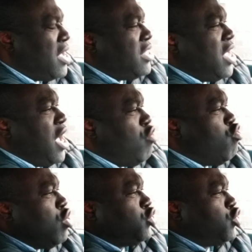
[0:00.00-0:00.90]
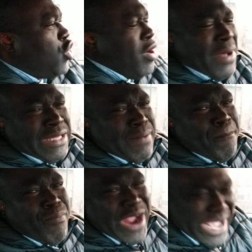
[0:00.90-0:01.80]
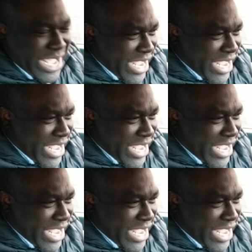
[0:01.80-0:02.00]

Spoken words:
Then we also talk about brake.